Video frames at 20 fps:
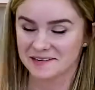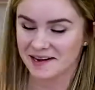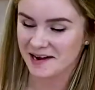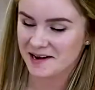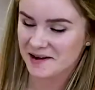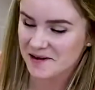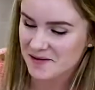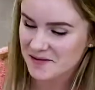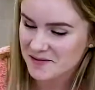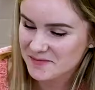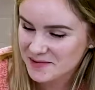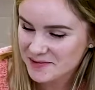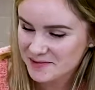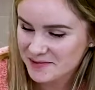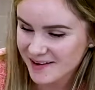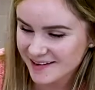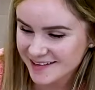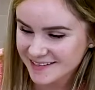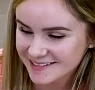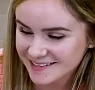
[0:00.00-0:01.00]
I hope you
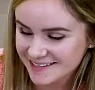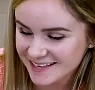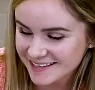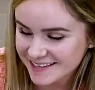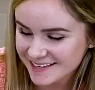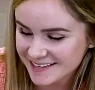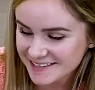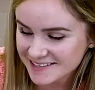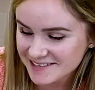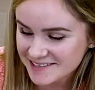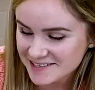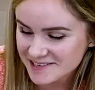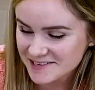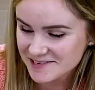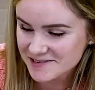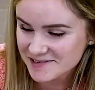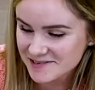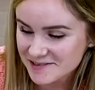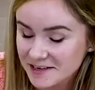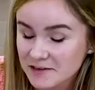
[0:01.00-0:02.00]
guys like it
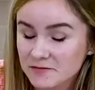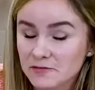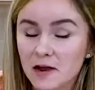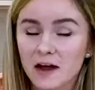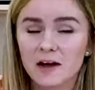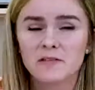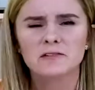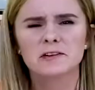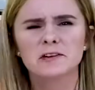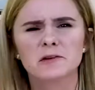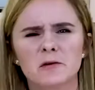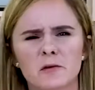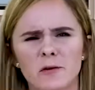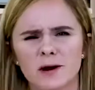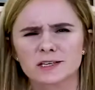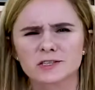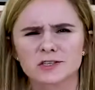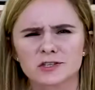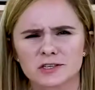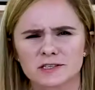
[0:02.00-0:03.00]
too. And if you have any
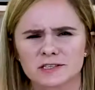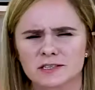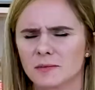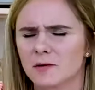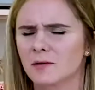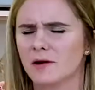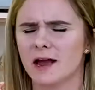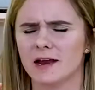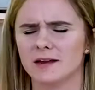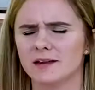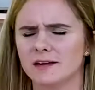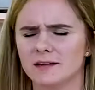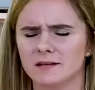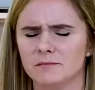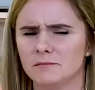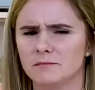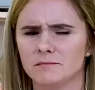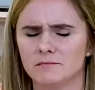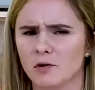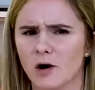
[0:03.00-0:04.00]
questions about any
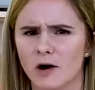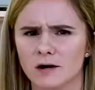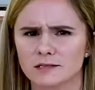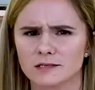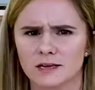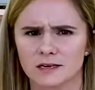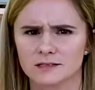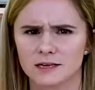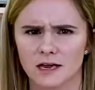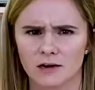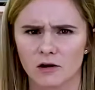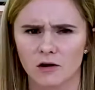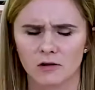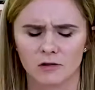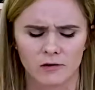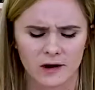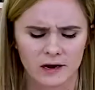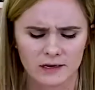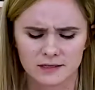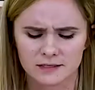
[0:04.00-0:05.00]
process at all or
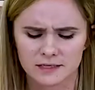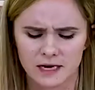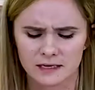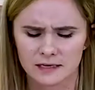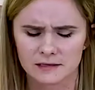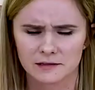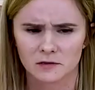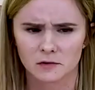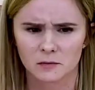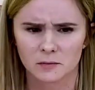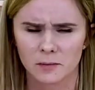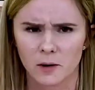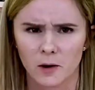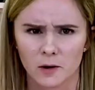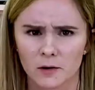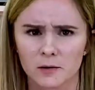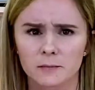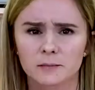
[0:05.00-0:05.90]
any tiny little part,